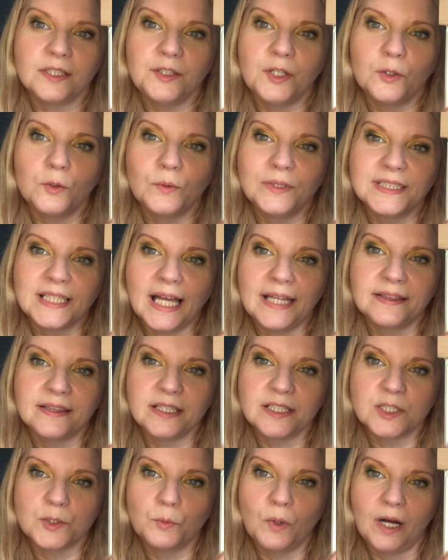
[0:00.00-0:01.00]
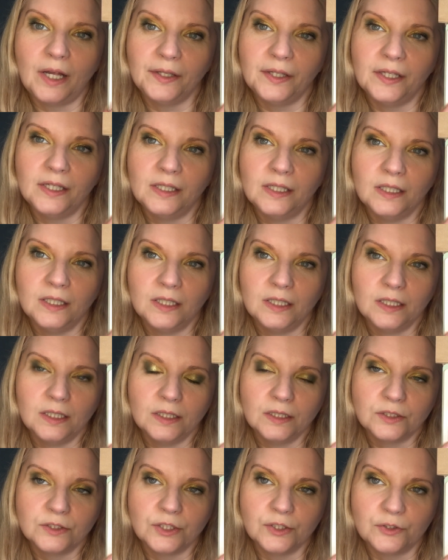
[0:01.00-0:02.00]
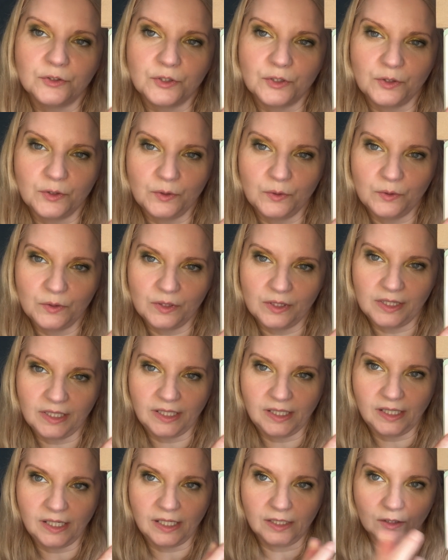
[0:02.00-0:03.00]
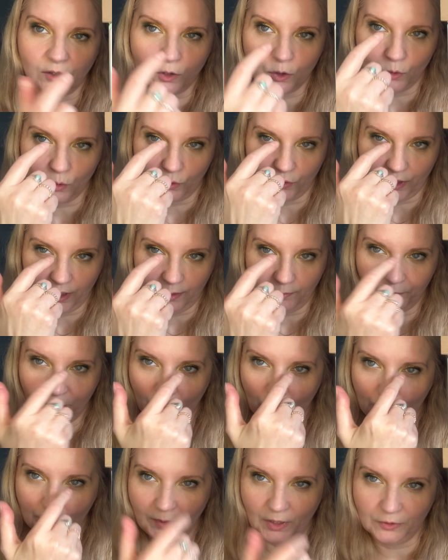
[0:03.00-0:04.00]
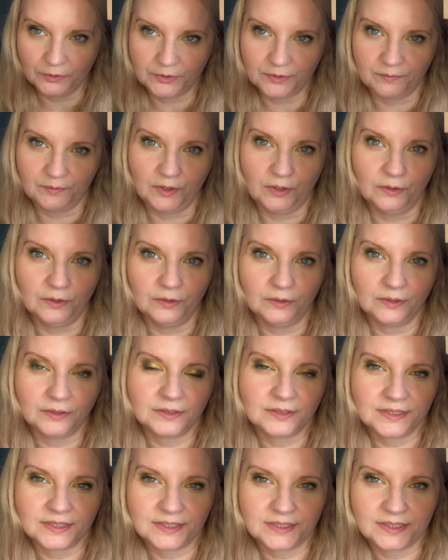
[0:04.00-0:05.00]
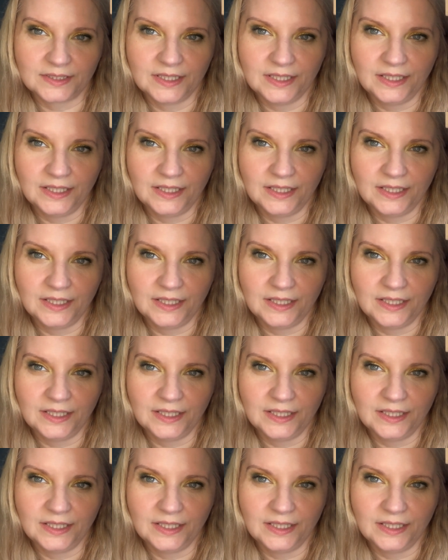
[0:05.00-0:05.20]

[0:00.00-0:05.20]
I always had this one to do the inner corner on most of the looks.